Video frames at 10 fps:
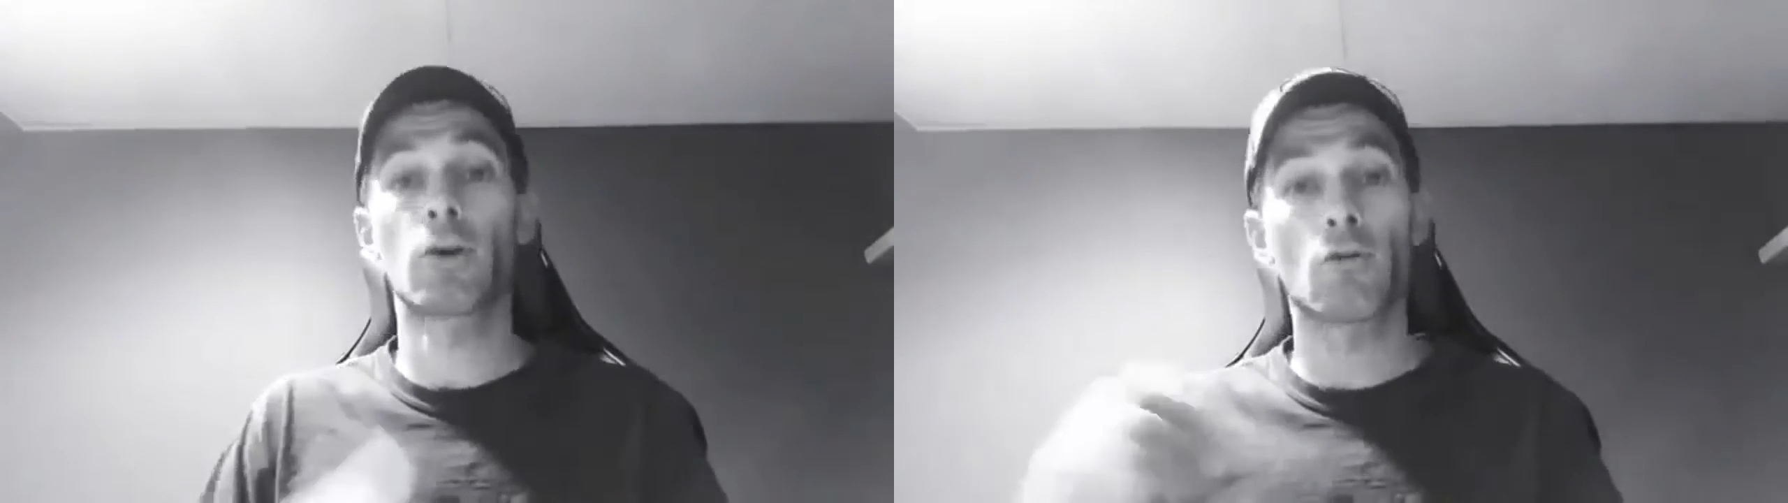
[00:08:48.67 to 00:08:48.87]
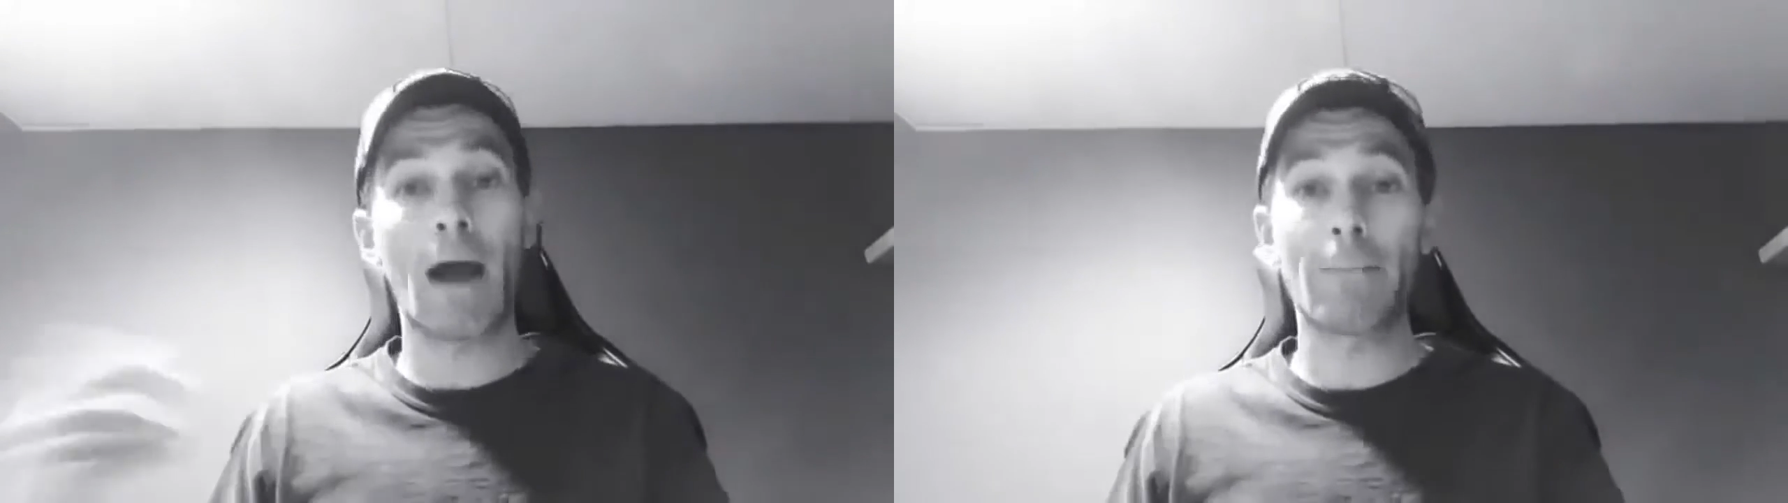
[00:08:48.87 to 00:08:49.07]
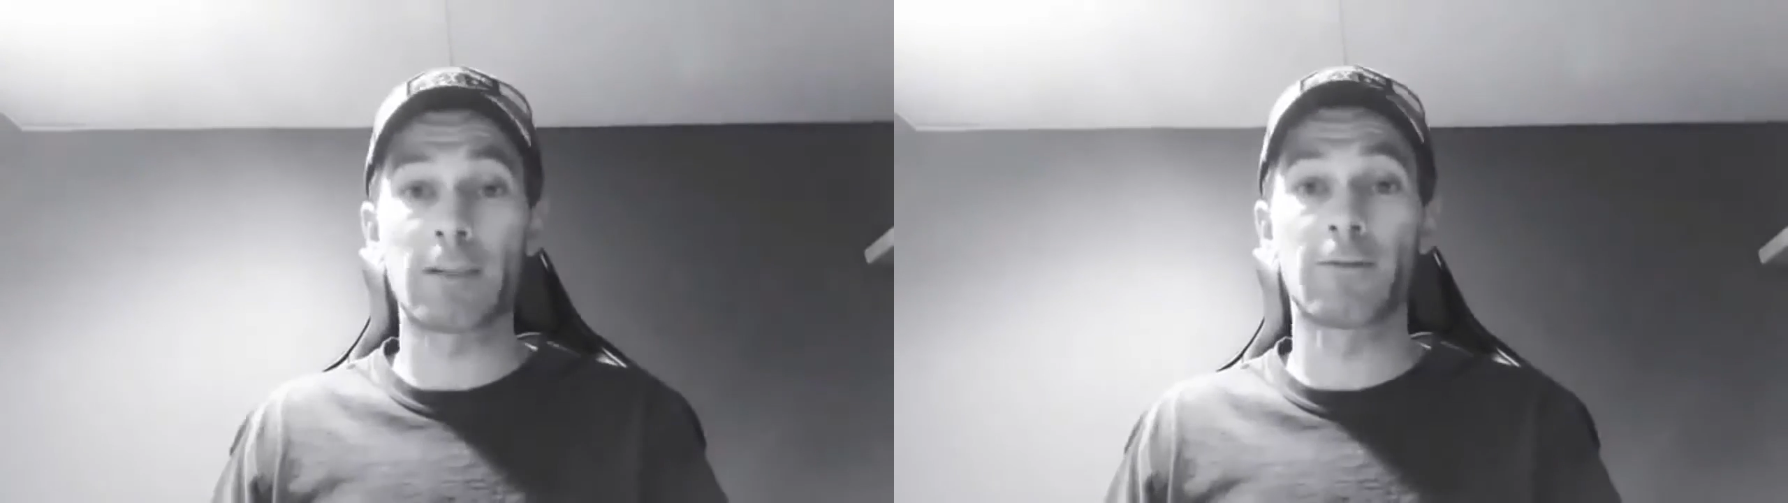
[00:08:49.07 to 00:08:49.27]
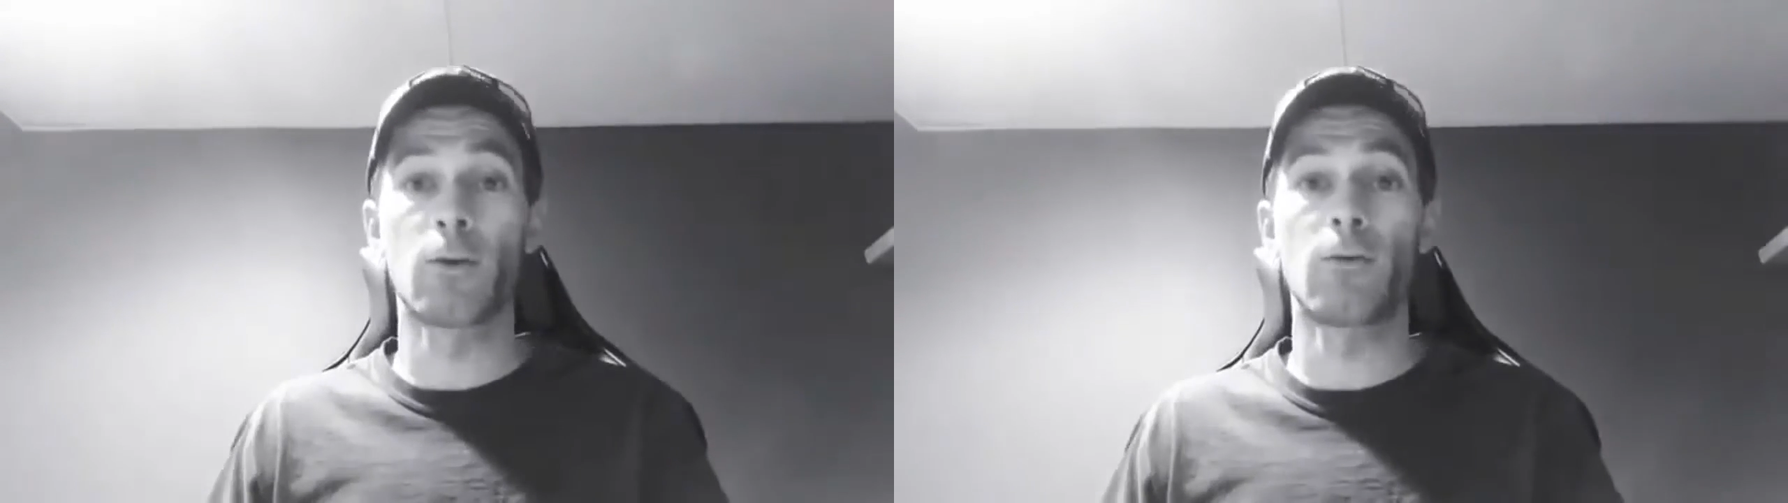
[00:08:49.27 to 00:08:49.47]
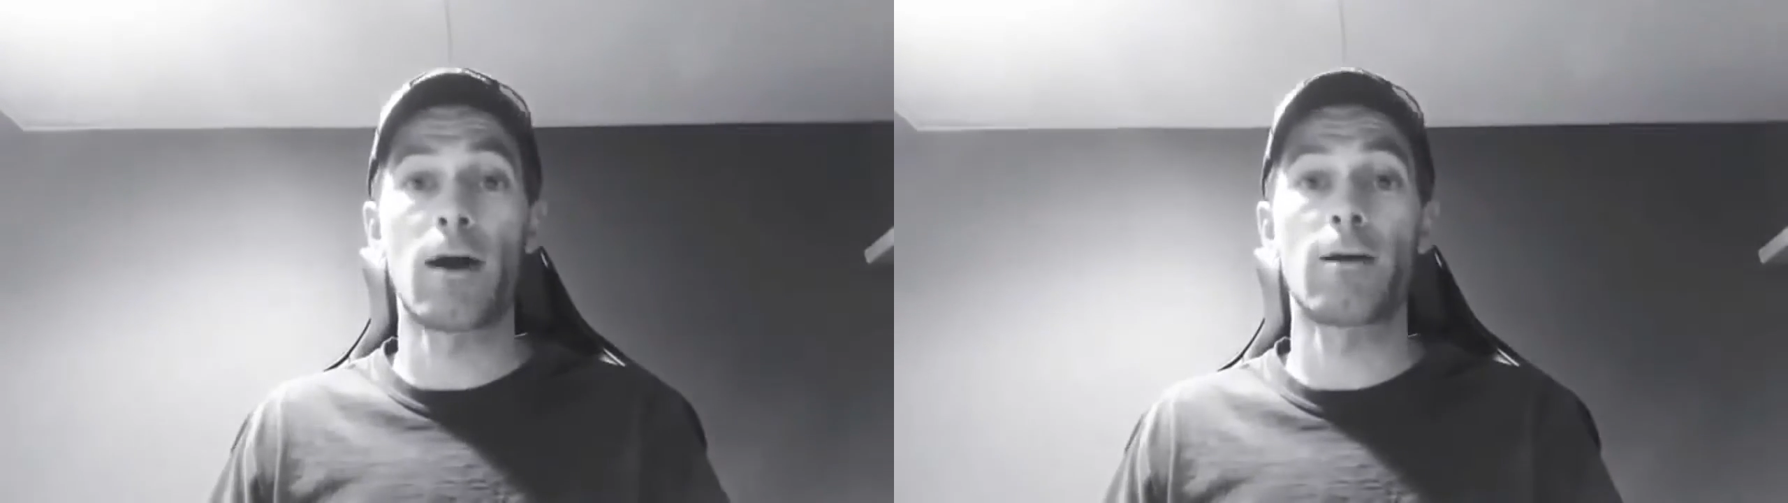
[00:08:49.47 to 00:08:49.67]
crap that's
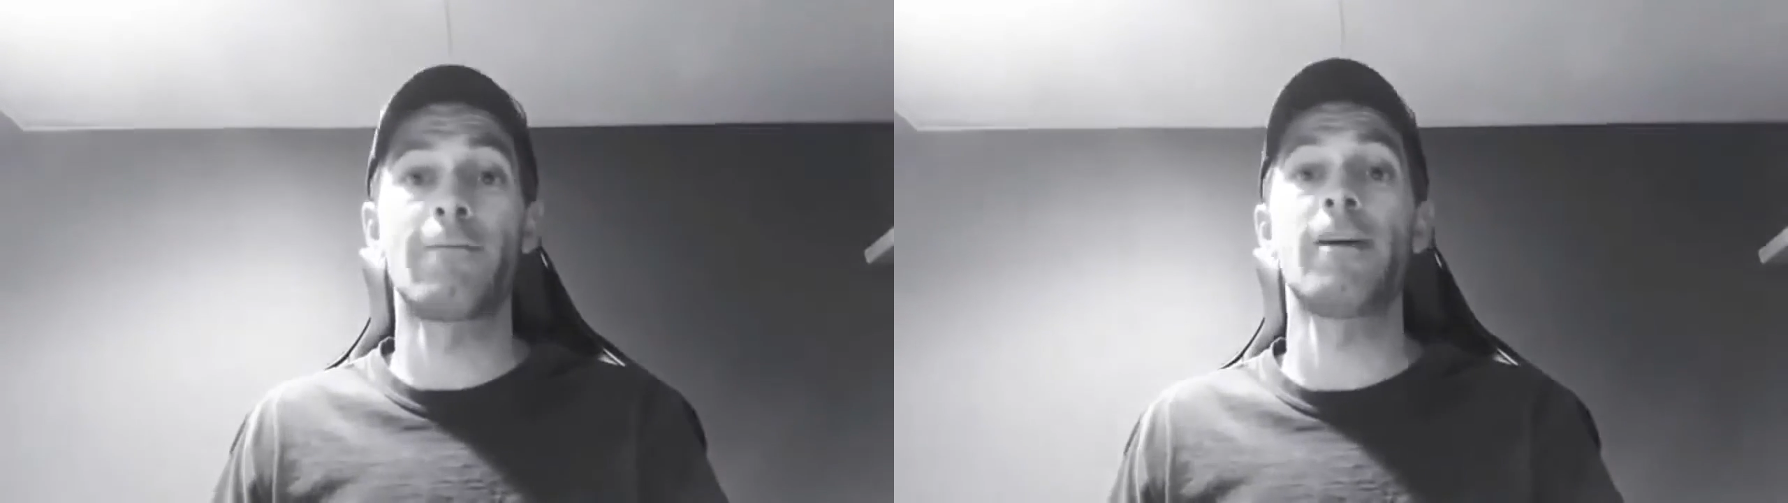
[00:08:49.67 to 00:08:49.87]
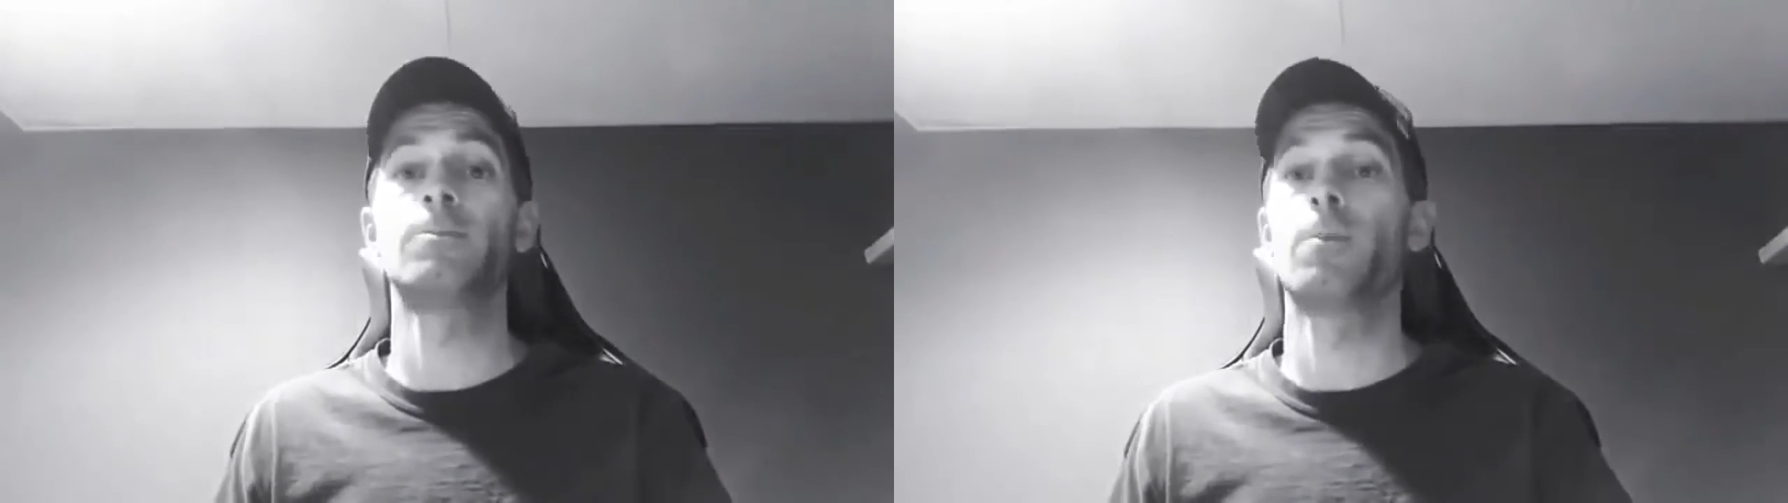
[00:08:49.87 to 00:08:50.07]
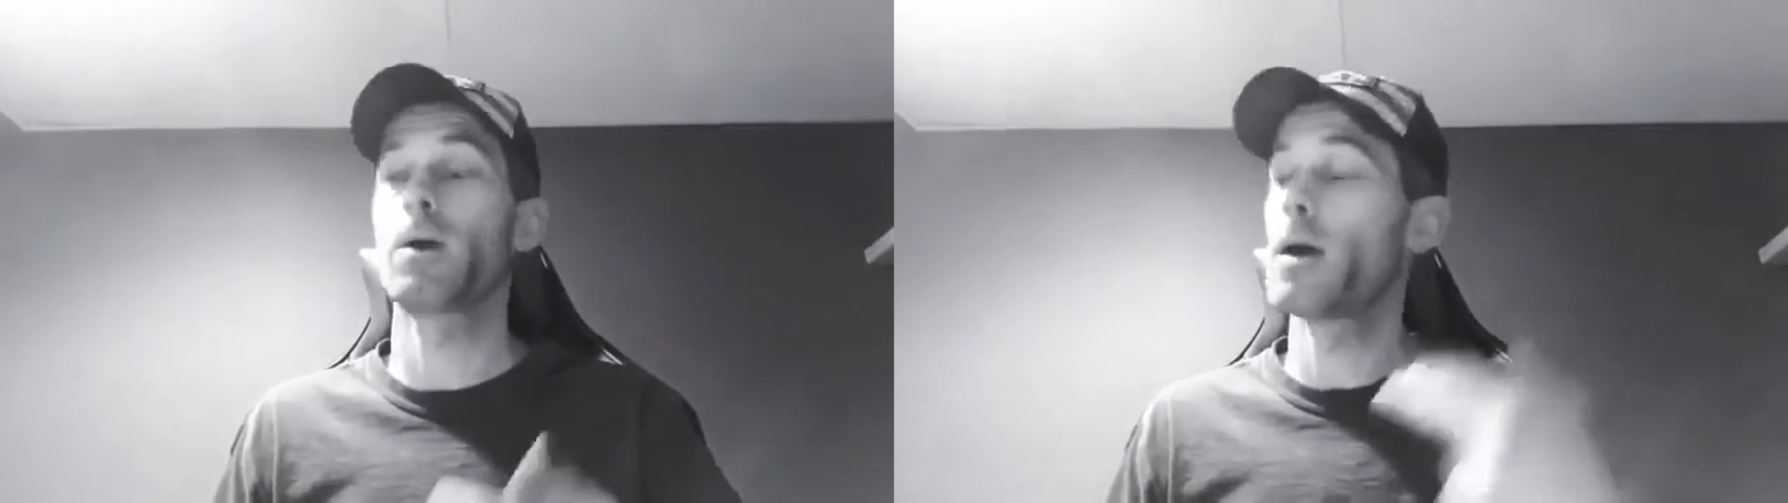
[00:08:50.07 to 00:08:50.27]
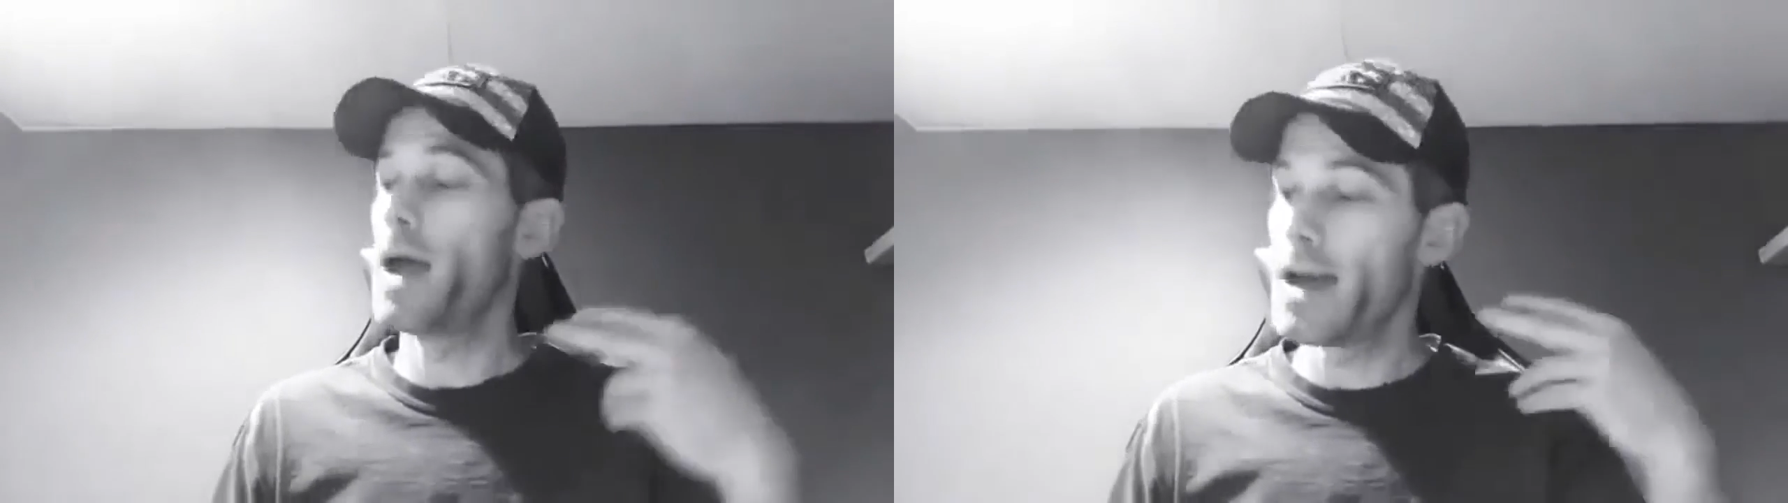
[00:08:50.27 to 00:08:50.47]
floating around on Facebook